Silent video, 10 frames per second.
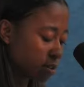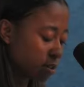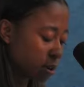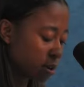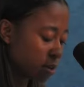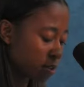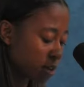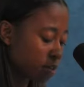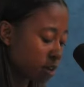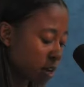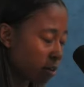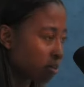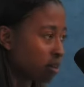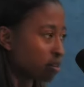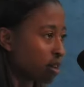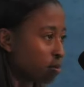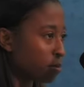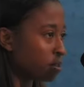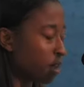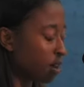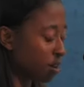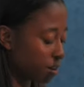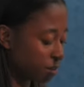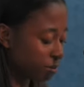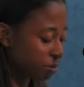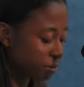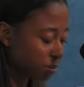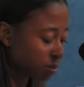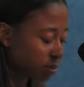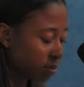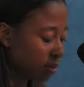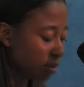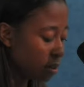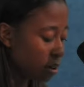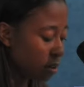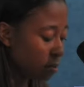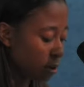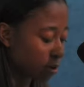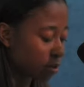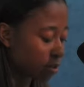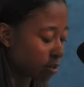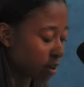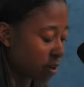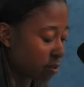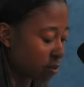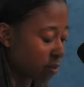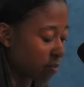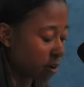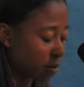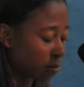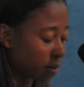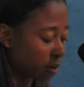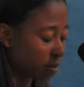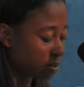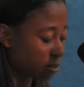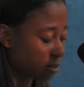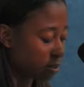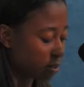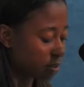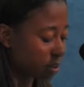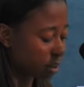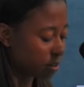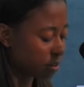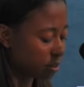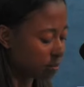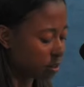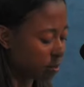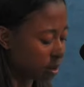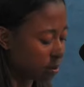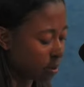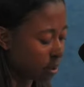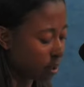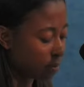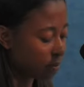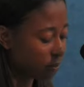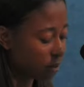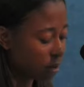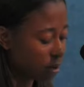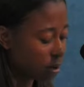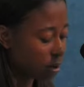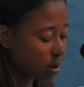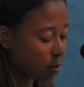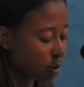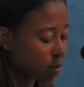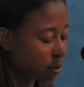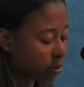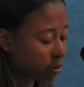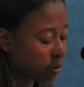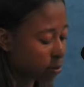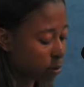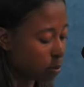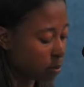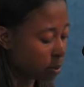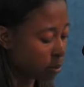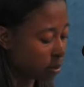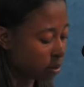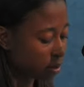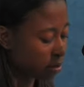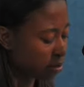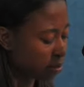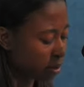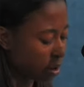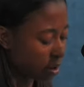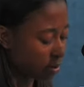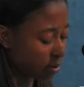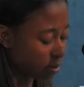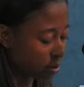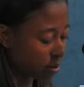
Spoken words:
to hear that a child is not a mistake. My ultrasound was the final piece in me deciding to give my baby life. One picture in one moment can do a lot.